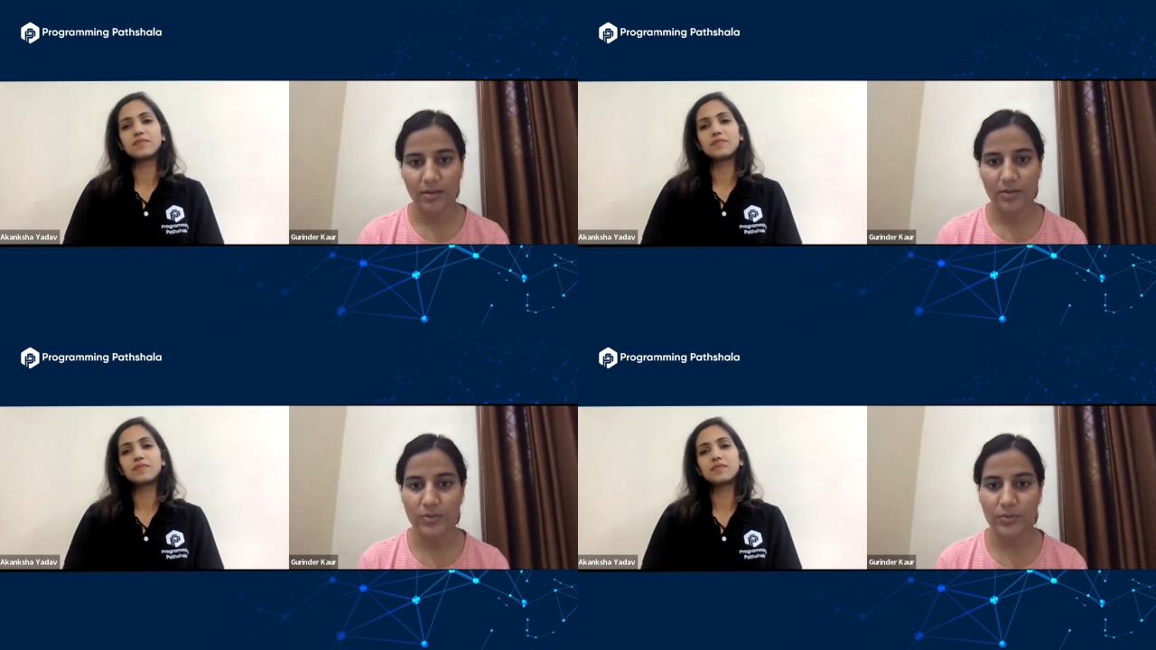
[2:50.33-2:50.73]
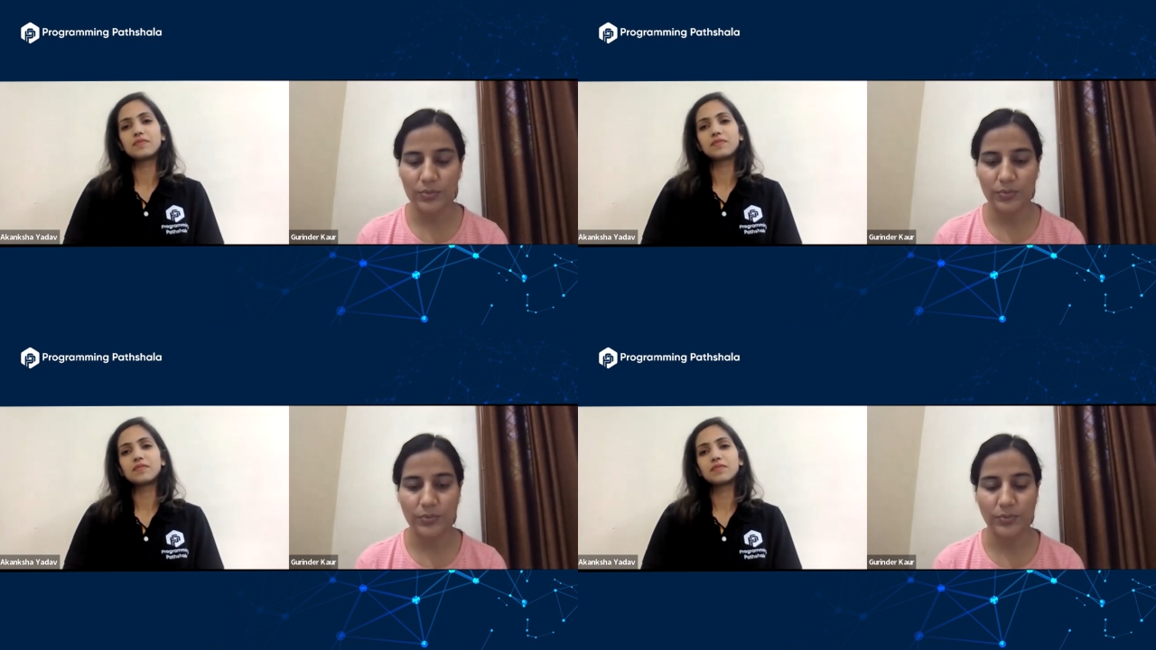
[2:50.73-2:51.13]

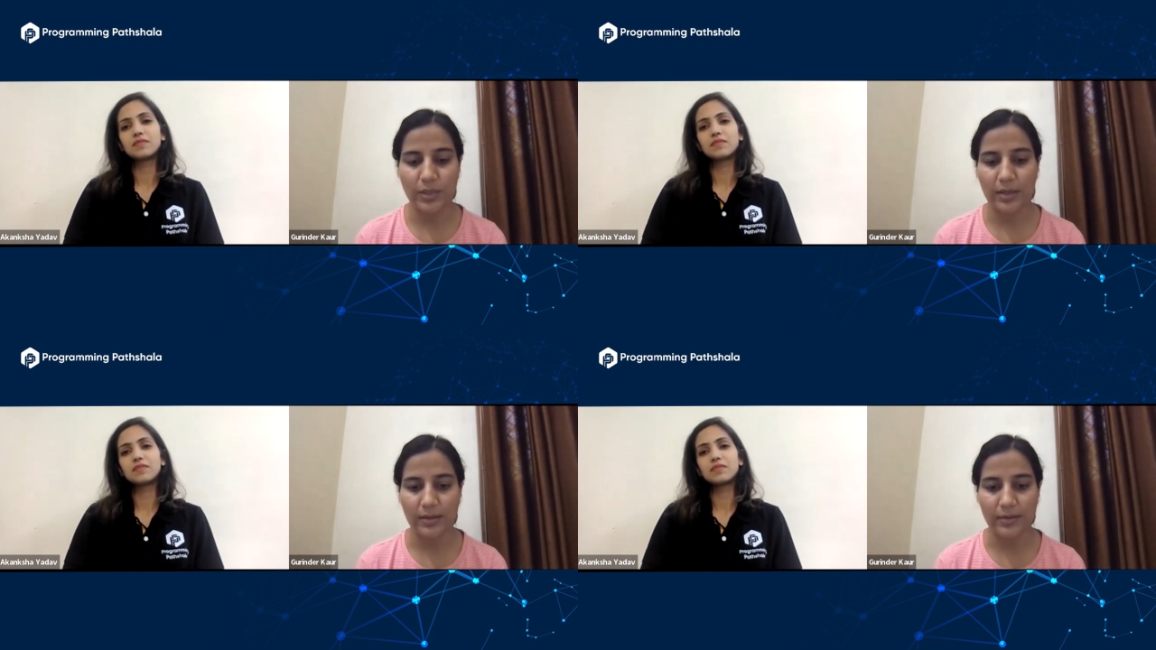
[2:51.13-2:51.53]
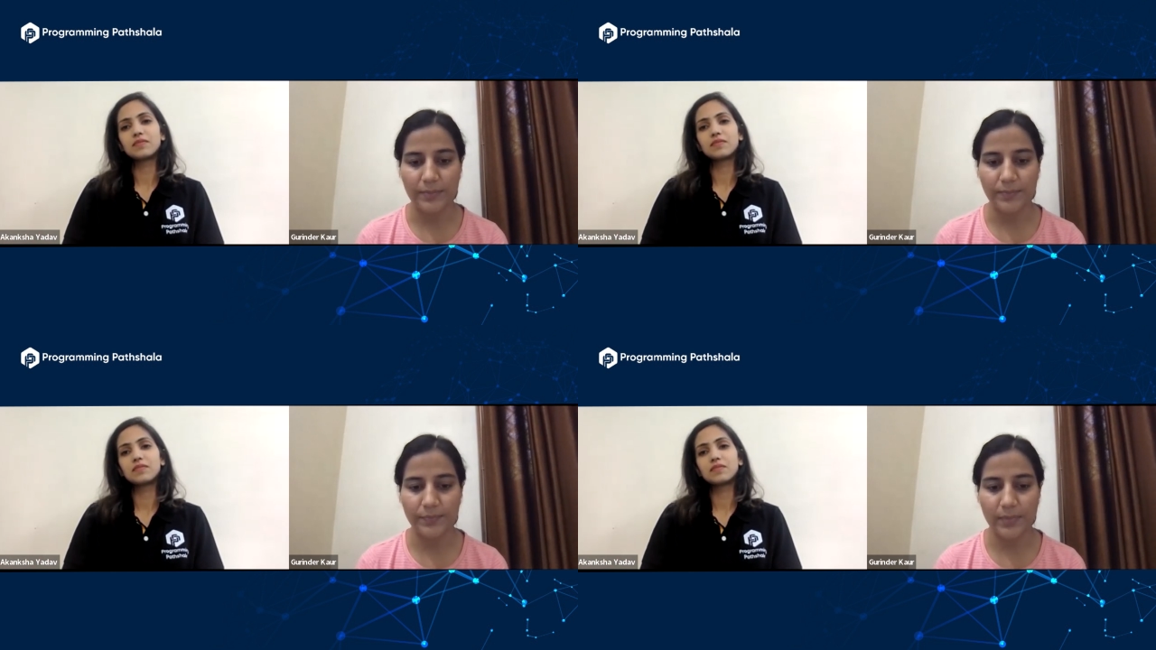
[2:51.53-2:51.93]
Speaker 1: So
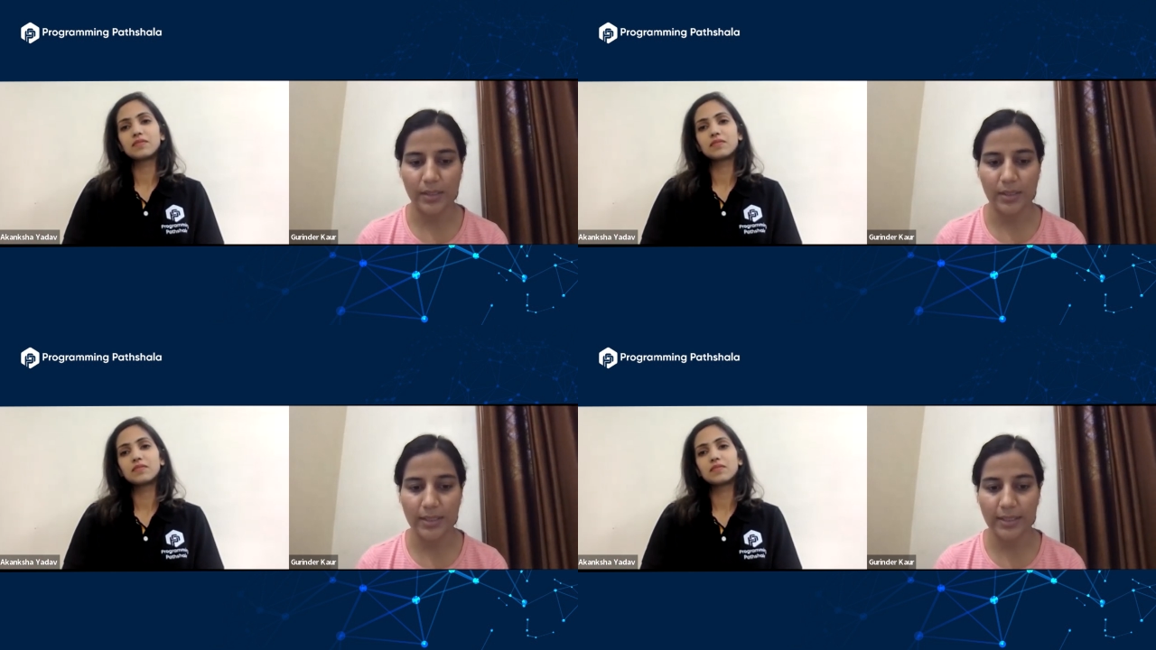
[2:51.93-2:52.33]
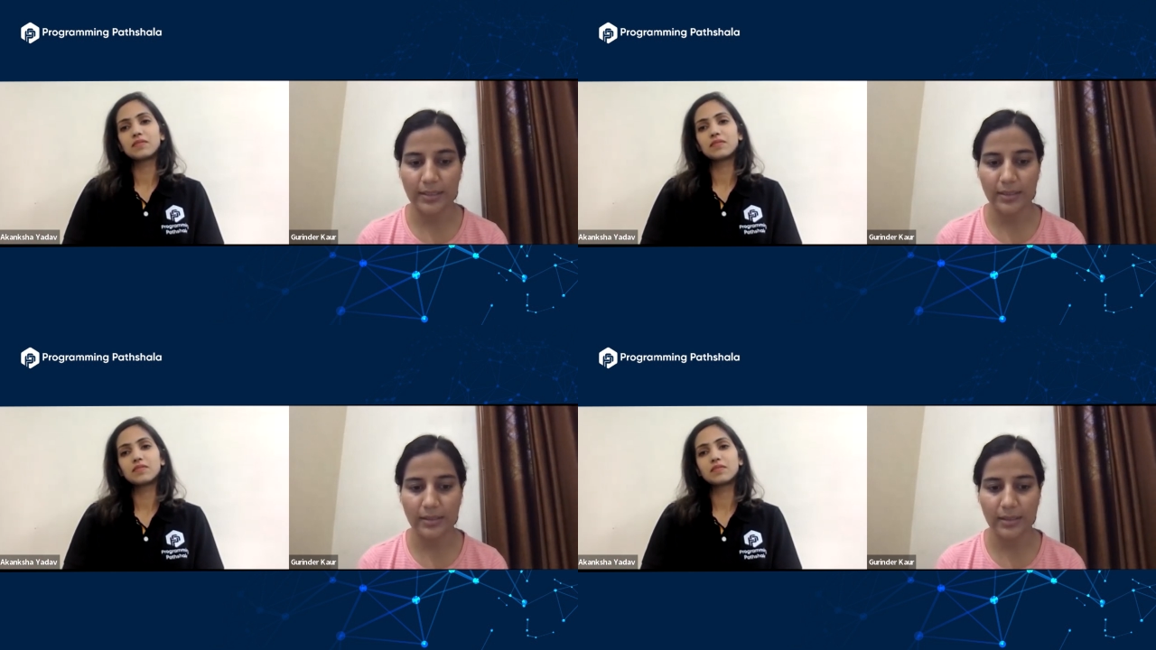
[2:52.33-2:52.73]
um,
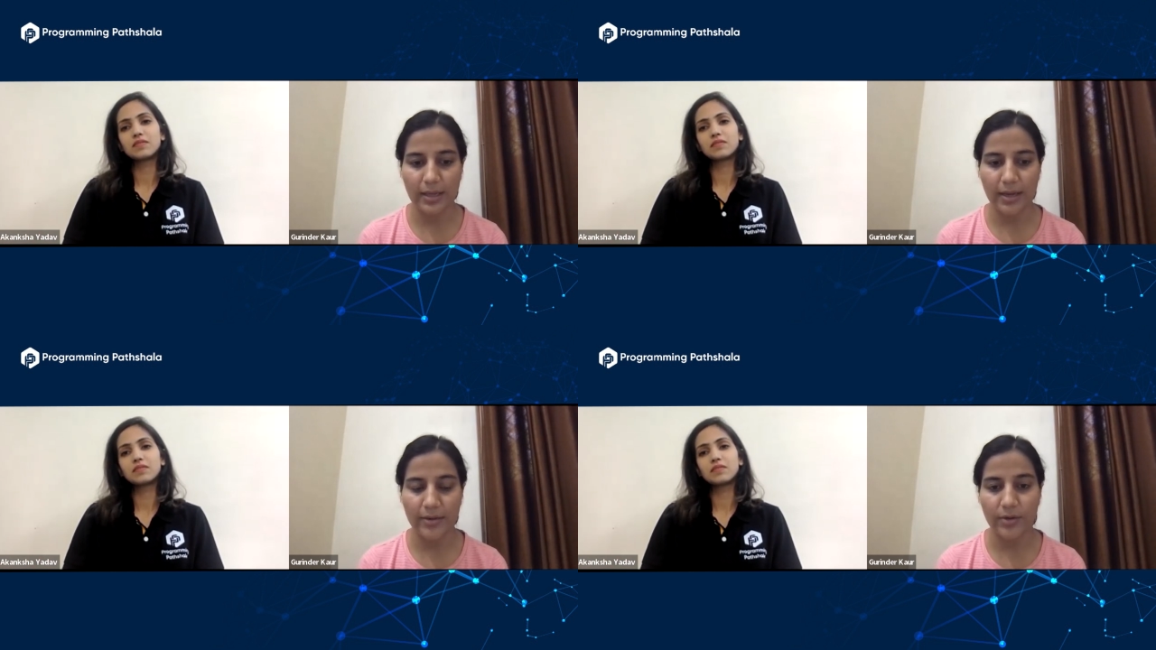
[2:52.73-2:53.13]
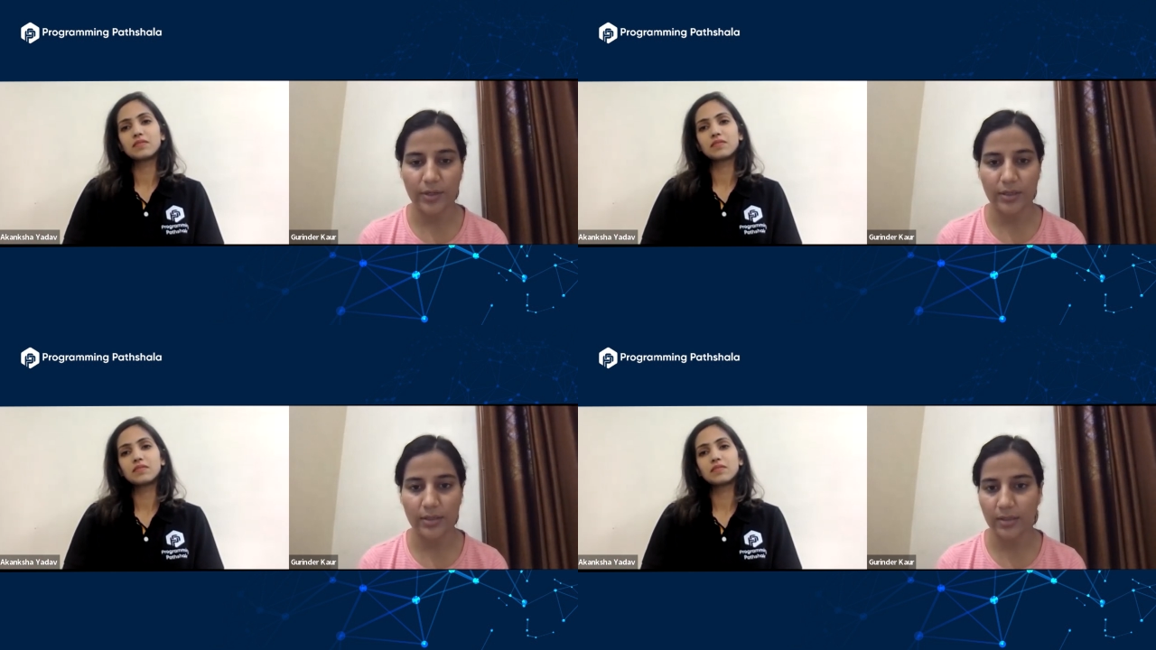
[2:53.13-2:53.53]
then I
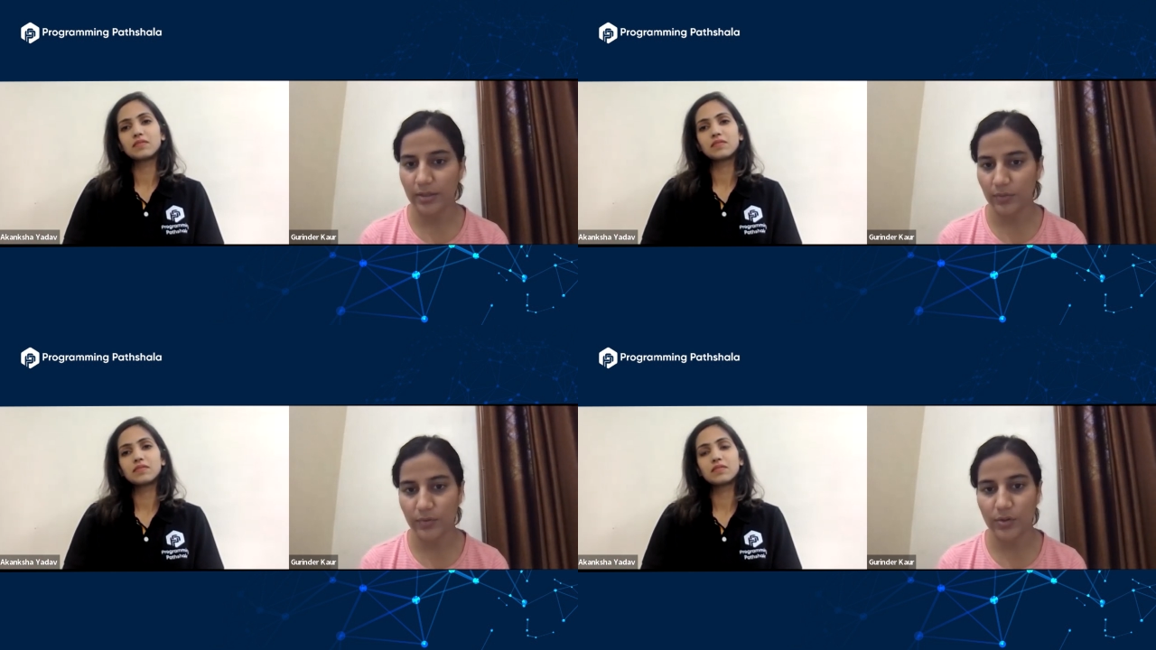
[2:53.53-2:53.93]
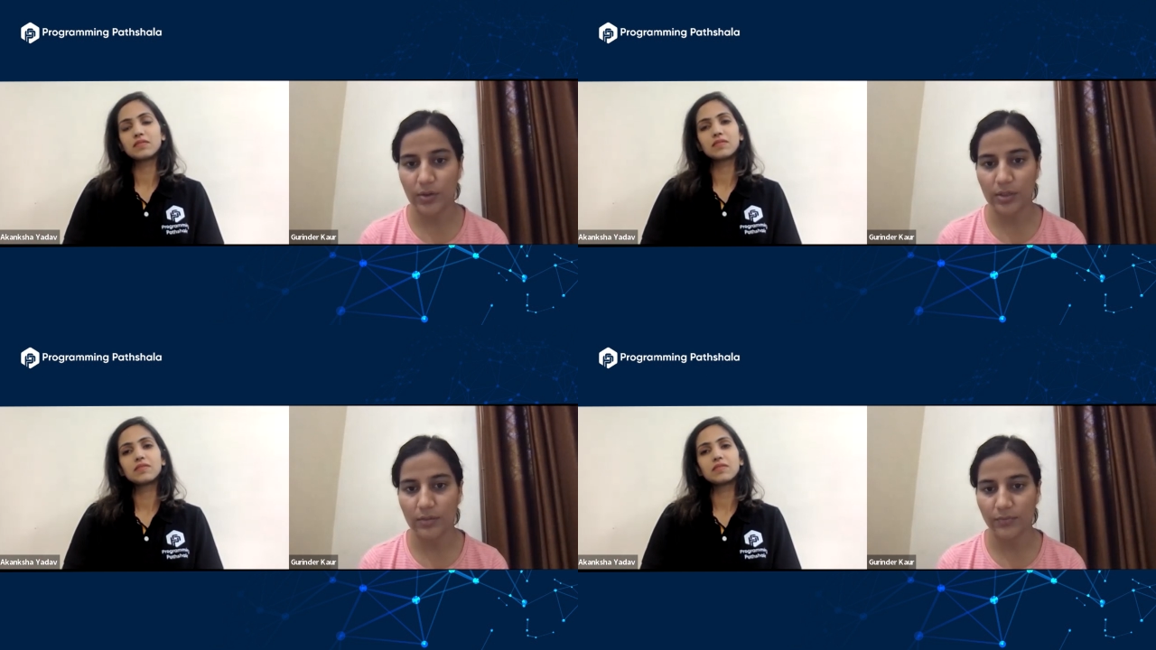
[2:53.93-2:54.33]
got interview
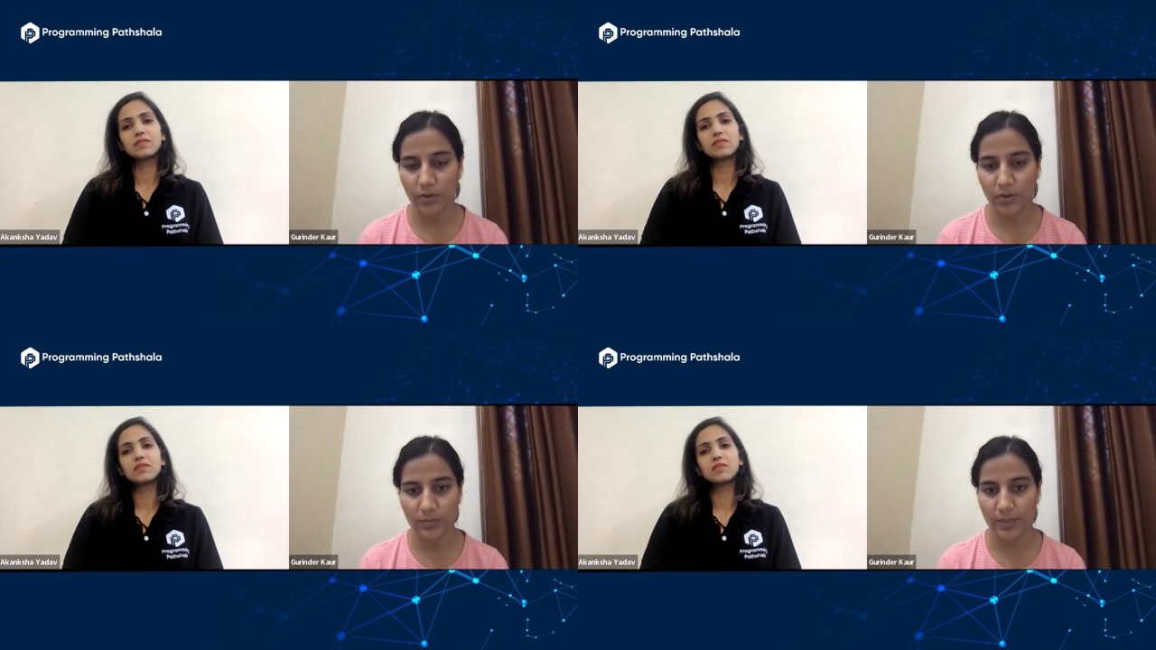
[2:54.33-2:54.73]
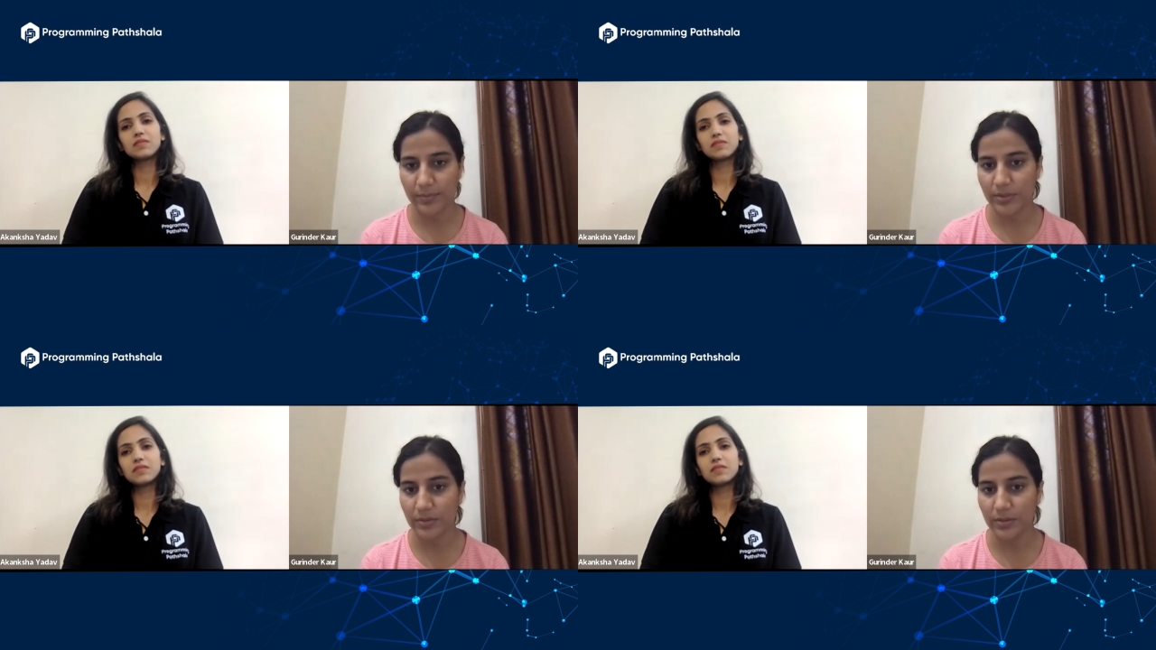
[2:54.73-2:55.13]
call from
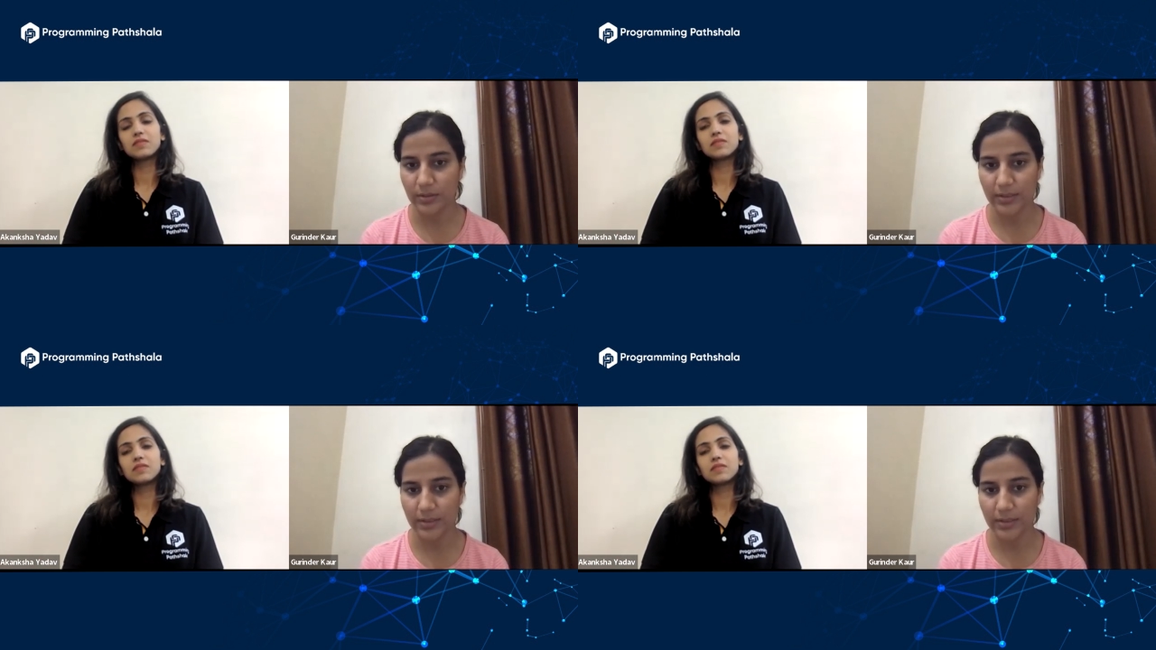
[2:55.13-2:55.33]
Amazon.